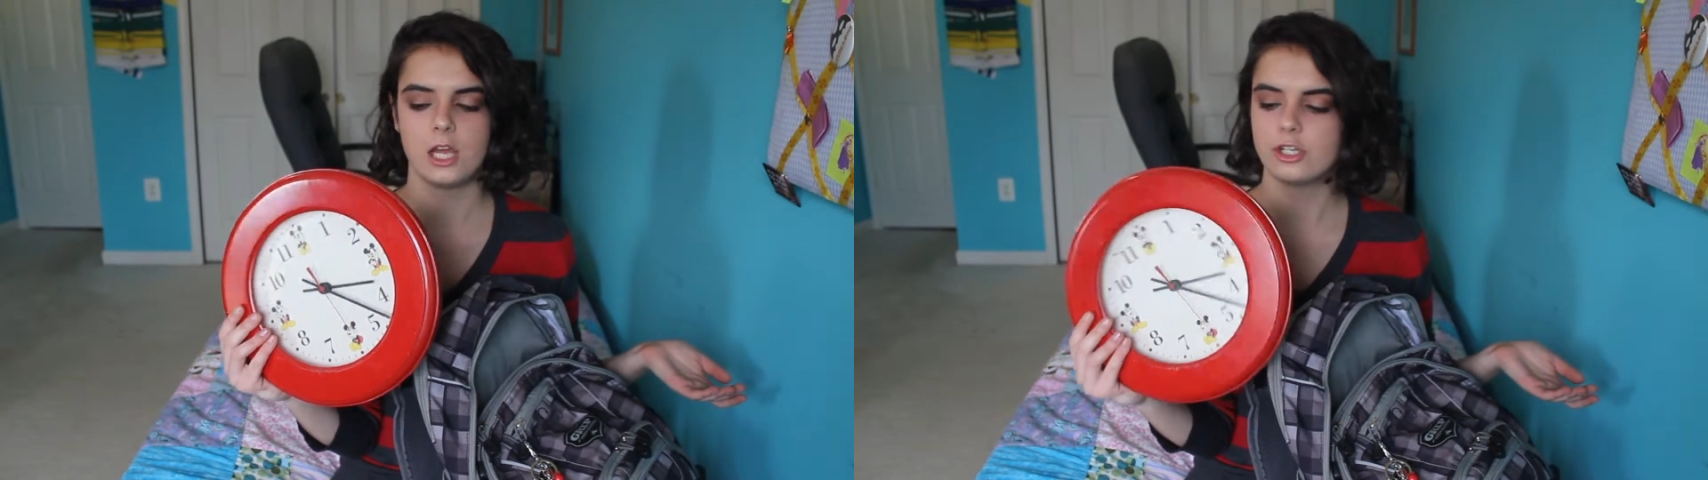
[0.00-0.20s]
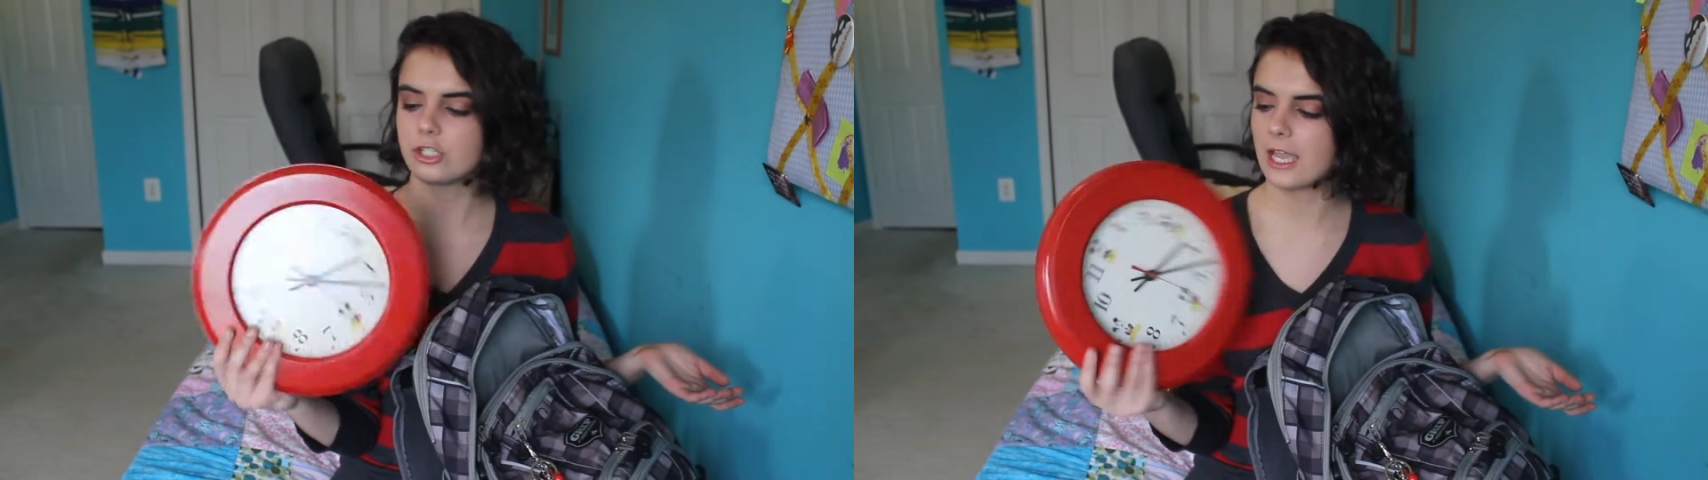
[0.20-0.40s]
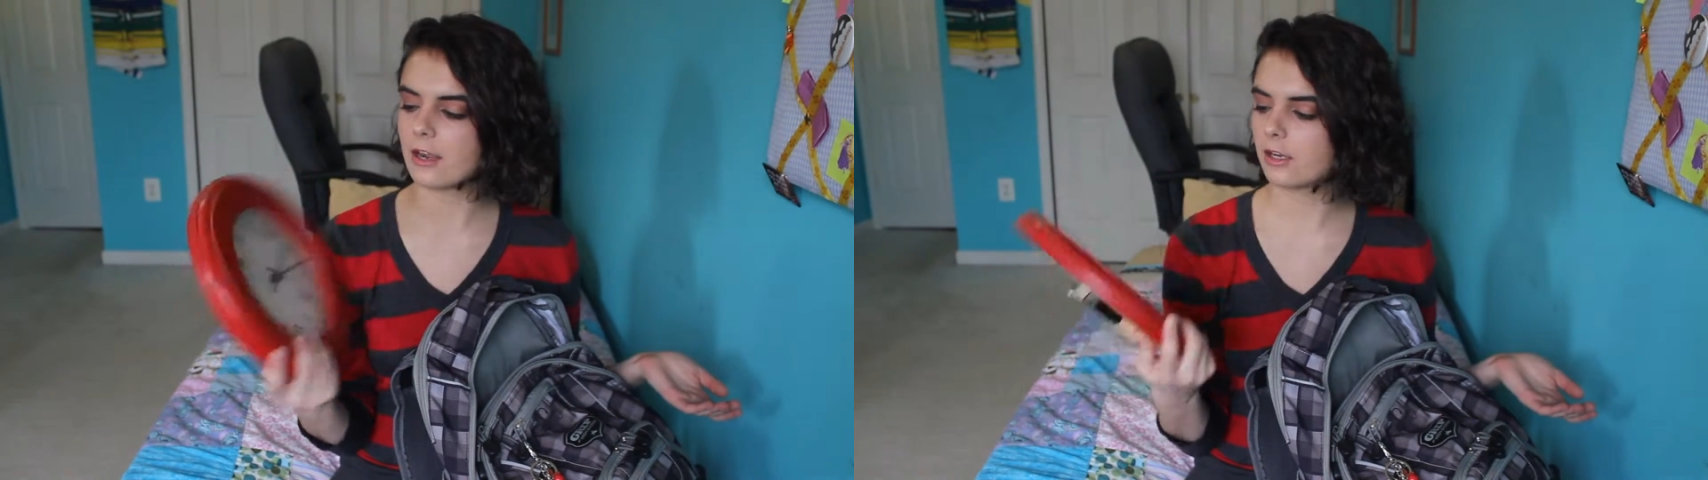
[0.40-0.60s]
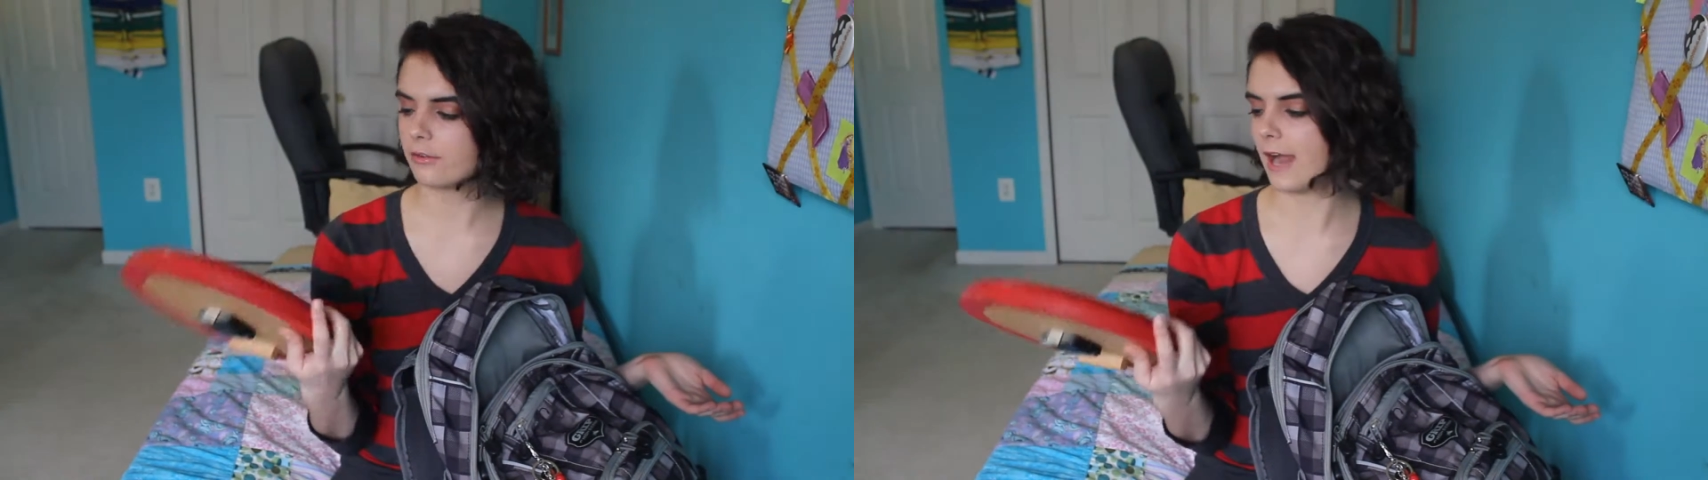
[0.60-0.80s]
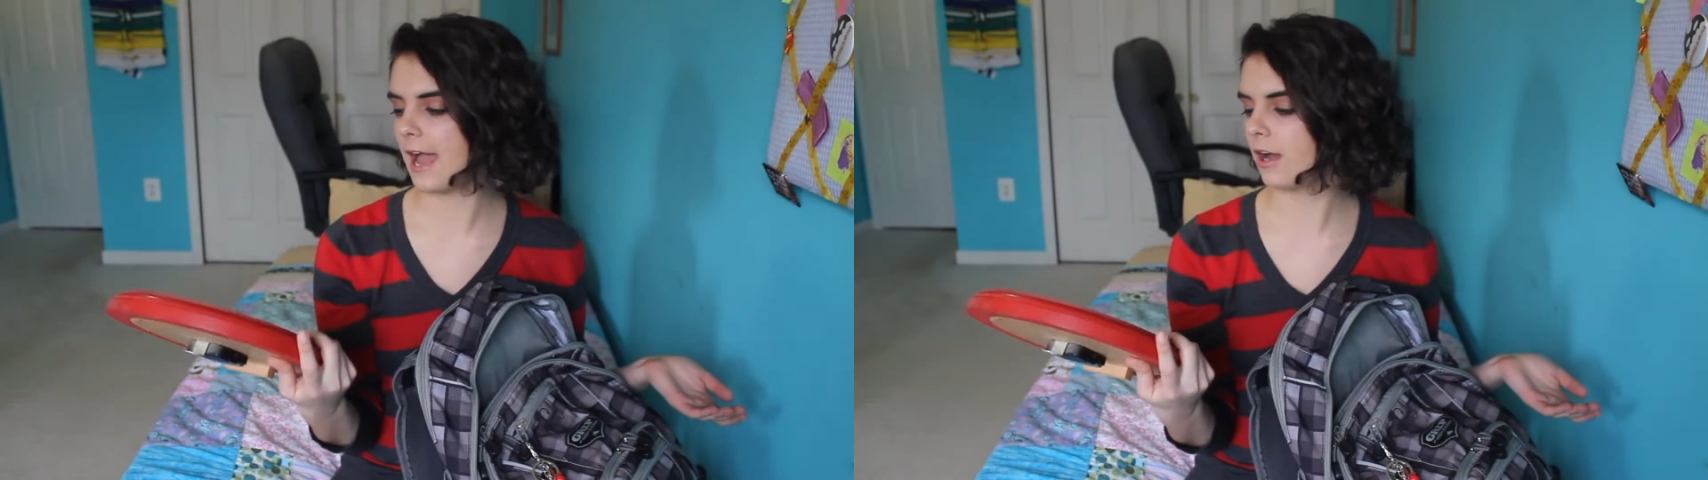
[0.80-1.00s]
Just carry it
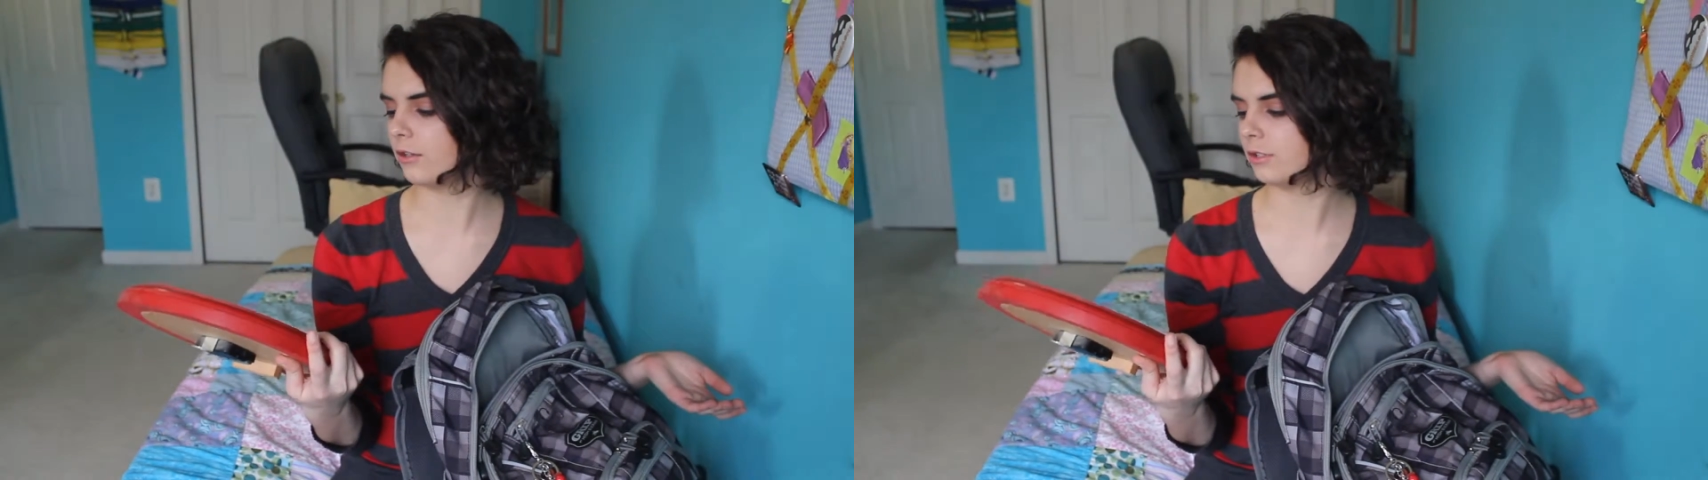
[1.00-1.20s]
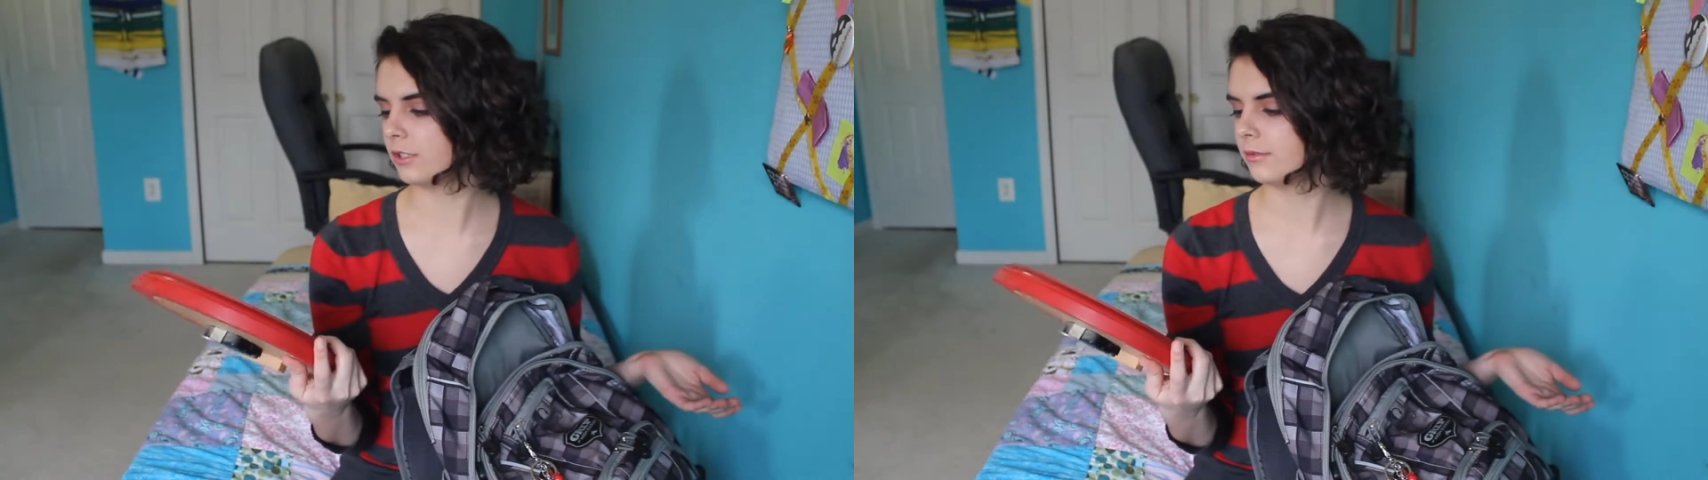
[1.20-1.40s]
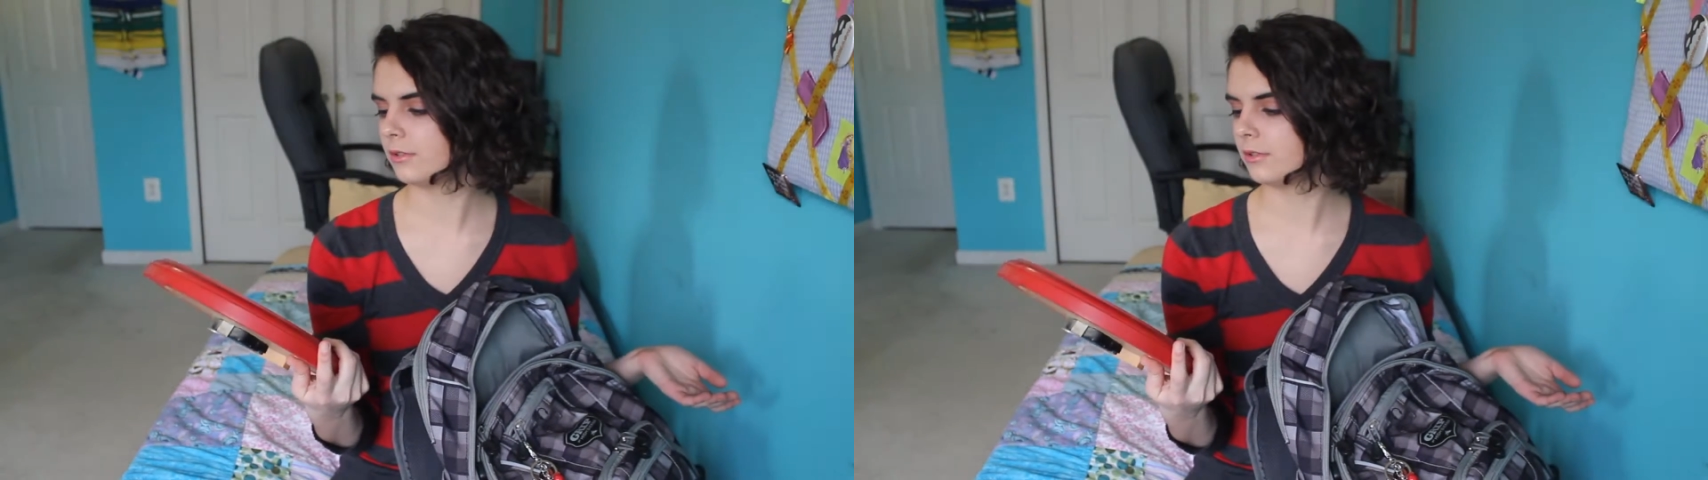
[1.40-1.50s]
around.